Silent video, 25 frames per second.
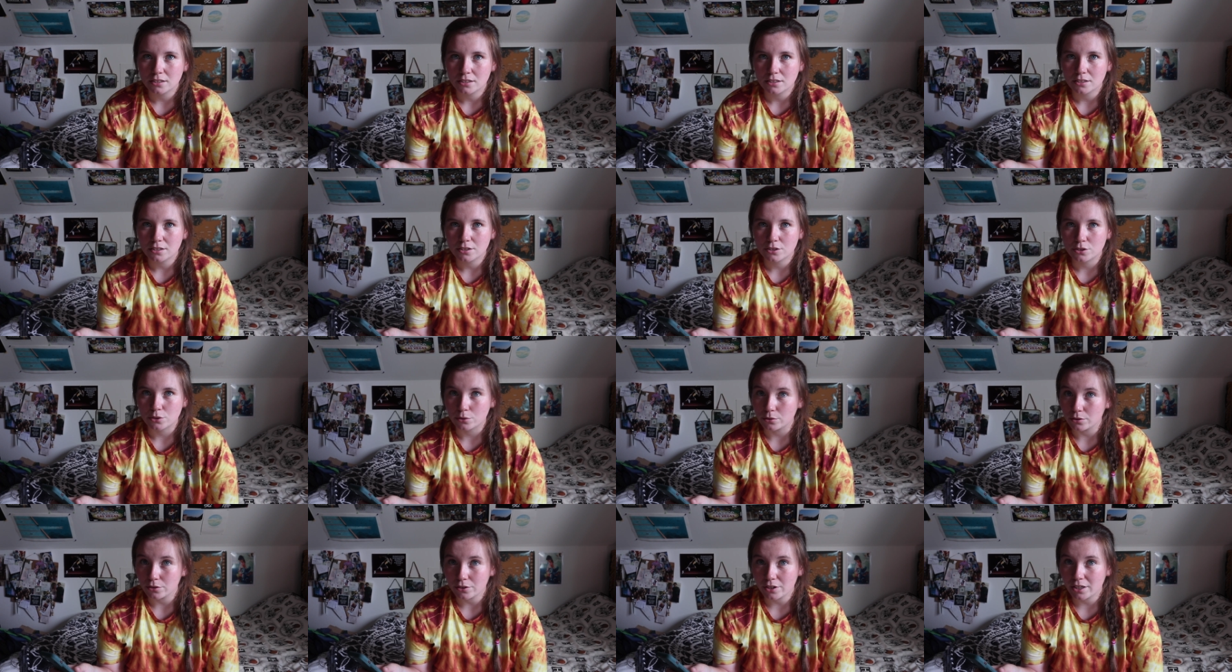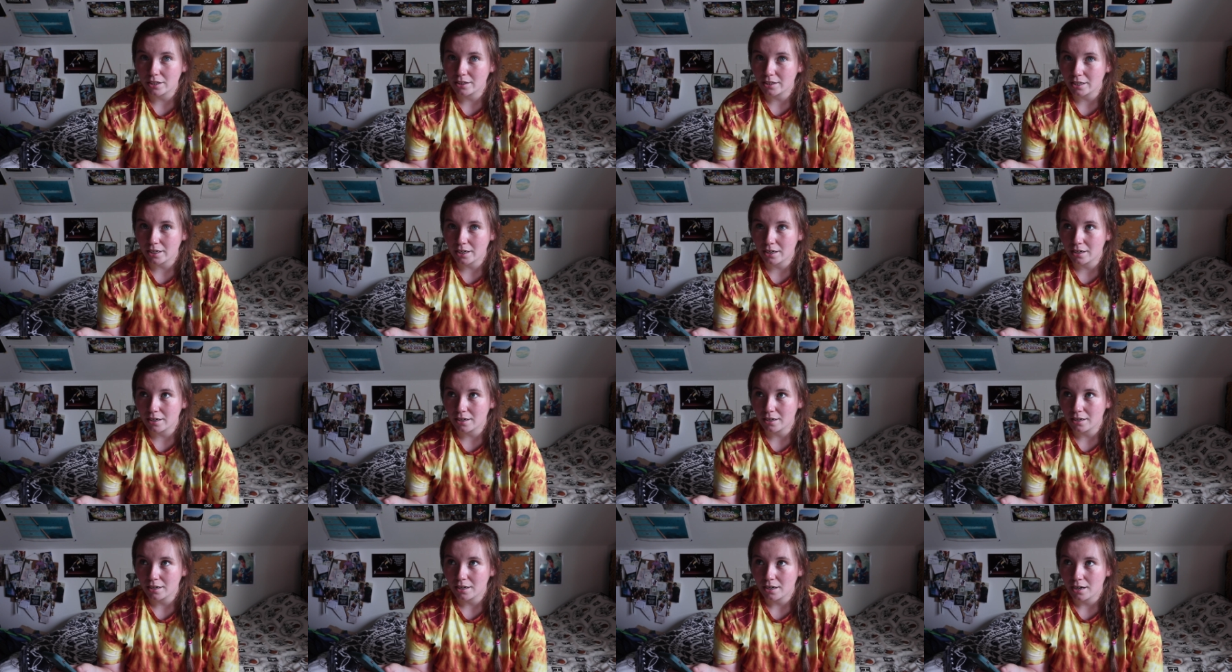Don't look in there.
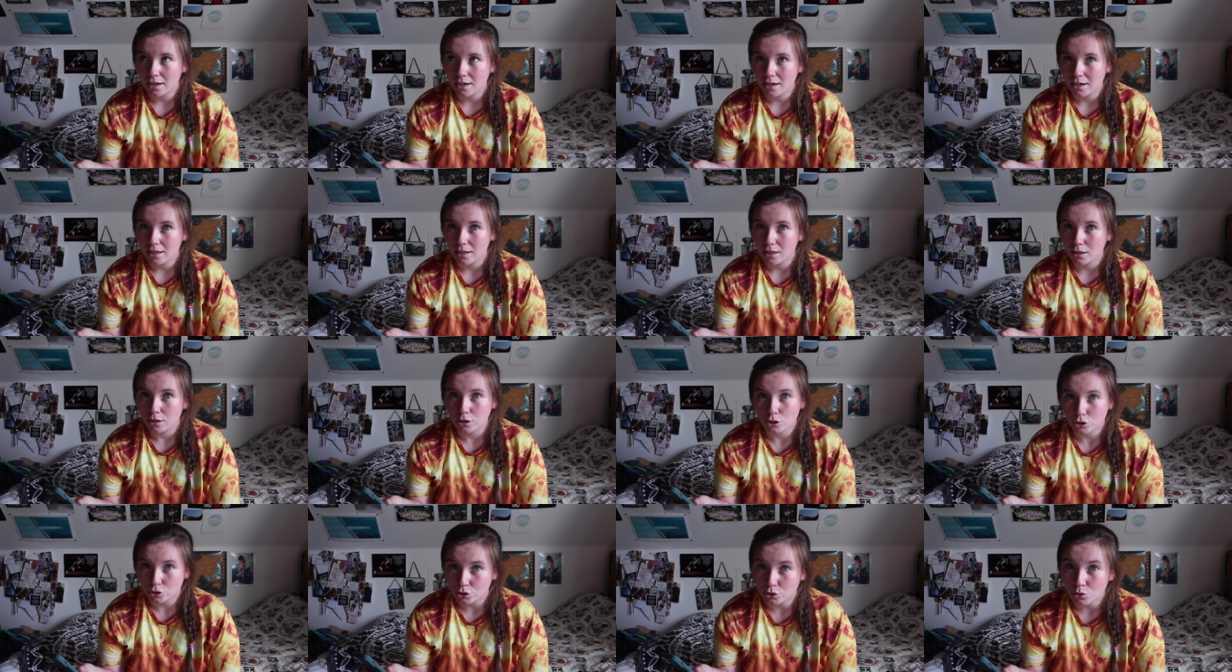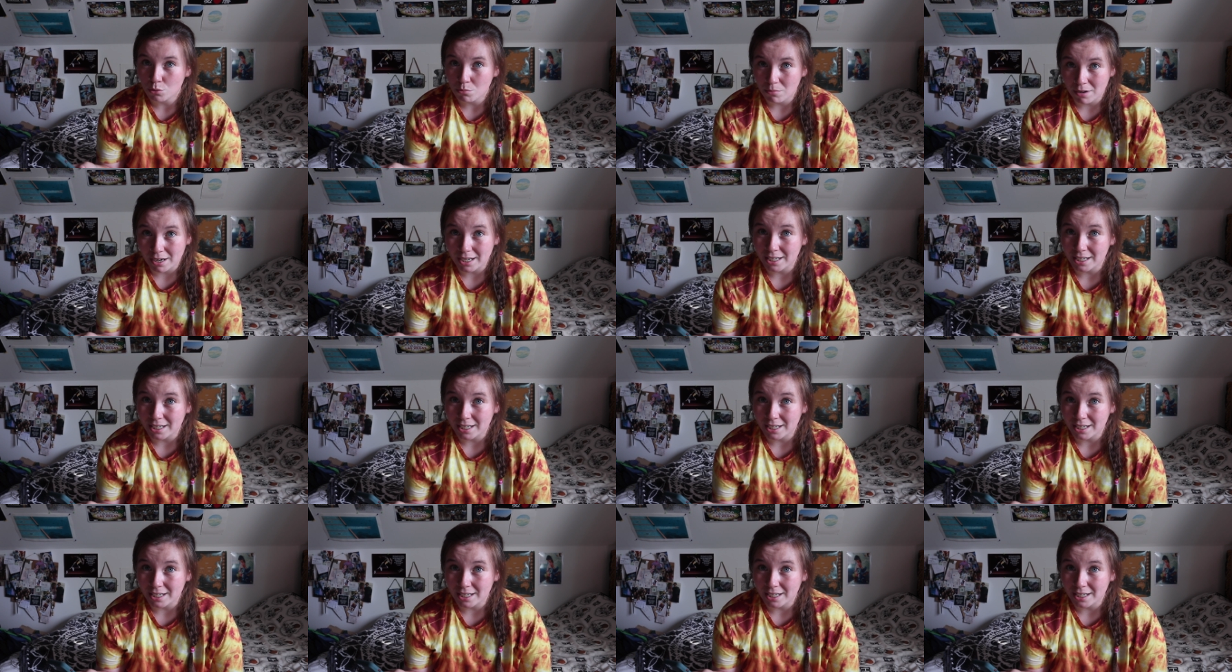There's no money in